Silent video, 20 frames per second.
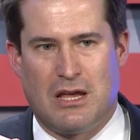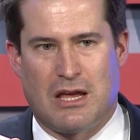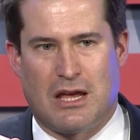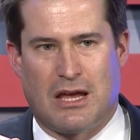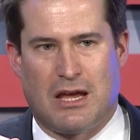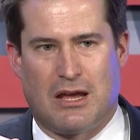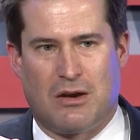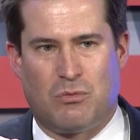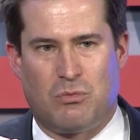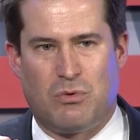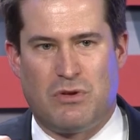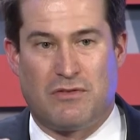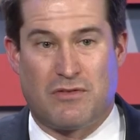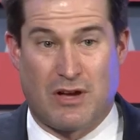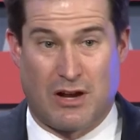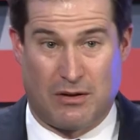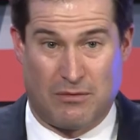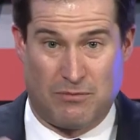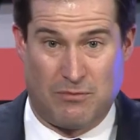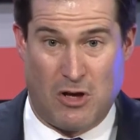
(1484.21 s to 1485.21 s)
And we've got
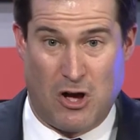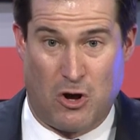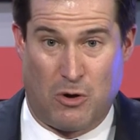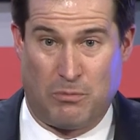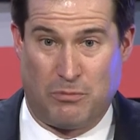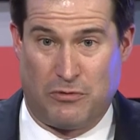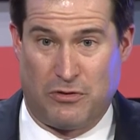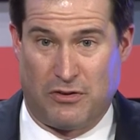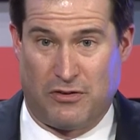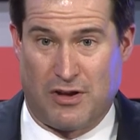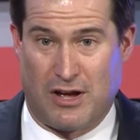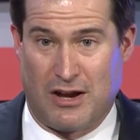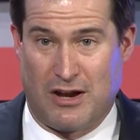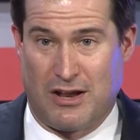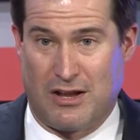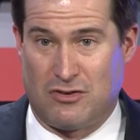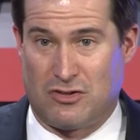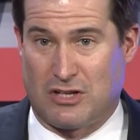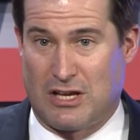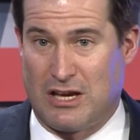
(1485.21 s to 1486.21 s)
to help design an
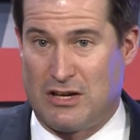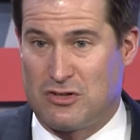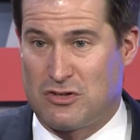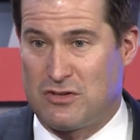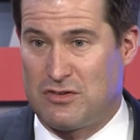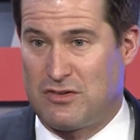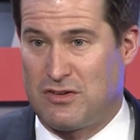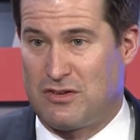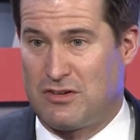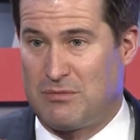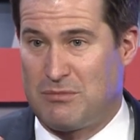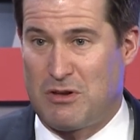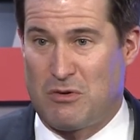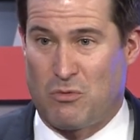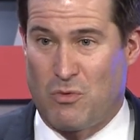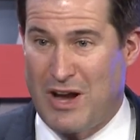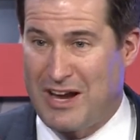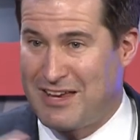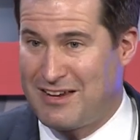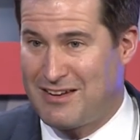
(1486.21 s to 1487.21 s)
education system that
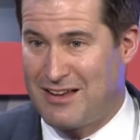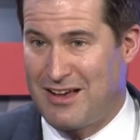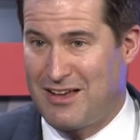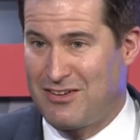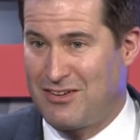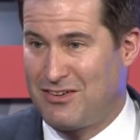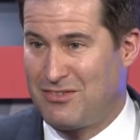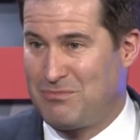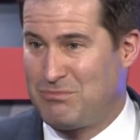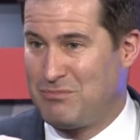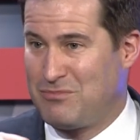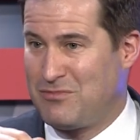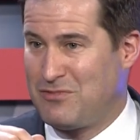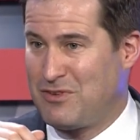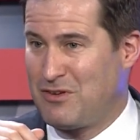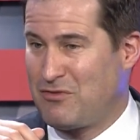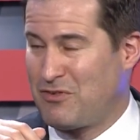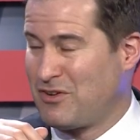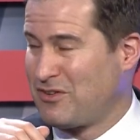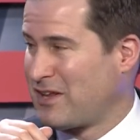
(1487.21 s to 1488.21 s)
recognizes
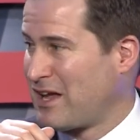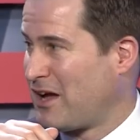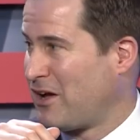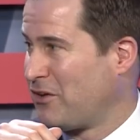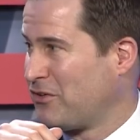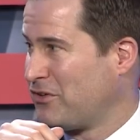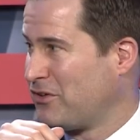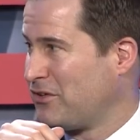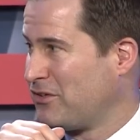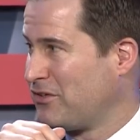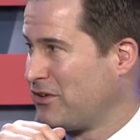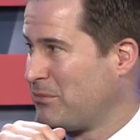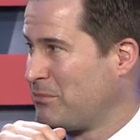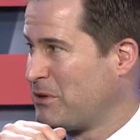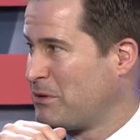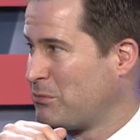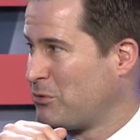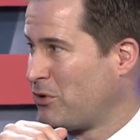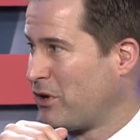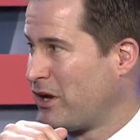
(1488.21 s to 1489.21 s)
different talents that
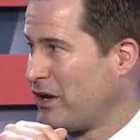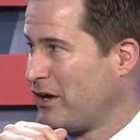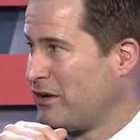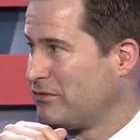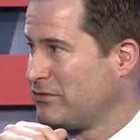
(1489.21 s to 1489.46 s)
people have.